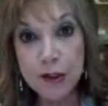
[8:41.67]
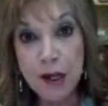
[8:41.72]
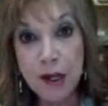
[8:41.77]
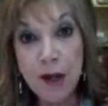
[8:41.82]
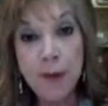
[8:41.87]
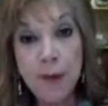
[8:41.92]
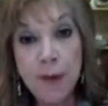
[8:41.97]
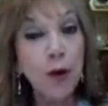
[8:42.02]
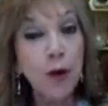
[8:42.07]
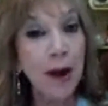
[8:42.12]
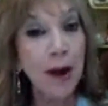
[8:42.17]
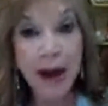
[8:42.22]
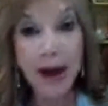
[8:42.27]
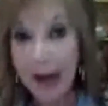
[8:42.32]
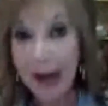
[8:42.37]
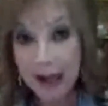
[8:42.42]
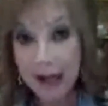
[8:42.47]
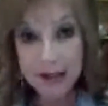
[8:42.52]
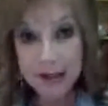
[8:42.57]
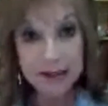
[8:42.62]
your
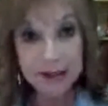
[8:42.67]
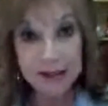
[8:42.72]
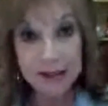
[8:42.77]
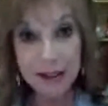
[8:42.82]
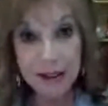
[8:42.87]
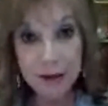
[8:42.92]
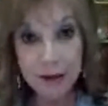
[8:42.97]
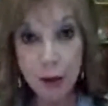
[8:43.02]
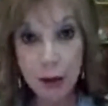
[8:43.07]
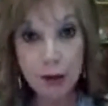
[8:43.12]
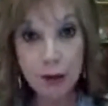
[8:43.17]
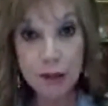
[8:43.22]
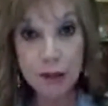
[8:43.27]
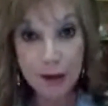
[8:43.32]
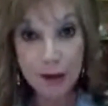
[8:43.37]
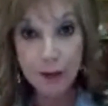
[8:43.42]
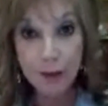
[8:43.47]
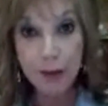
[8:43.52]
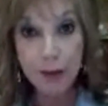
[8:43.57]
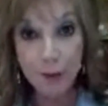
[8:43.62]
eyes don't have to
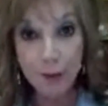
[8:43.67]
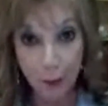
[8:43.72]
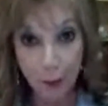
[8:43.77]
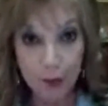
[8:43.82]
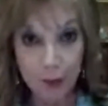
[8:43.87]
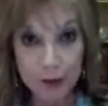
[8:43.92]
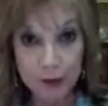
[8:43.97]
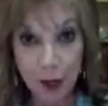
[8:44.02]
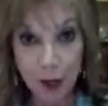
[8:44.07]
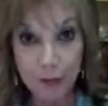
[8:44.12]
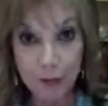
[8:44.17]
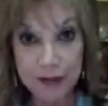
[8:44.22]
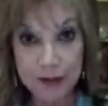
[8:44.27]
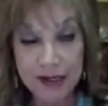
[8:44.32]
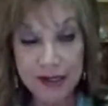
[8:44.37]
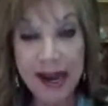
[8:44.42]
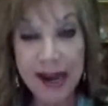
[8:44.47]
be focused, obviously,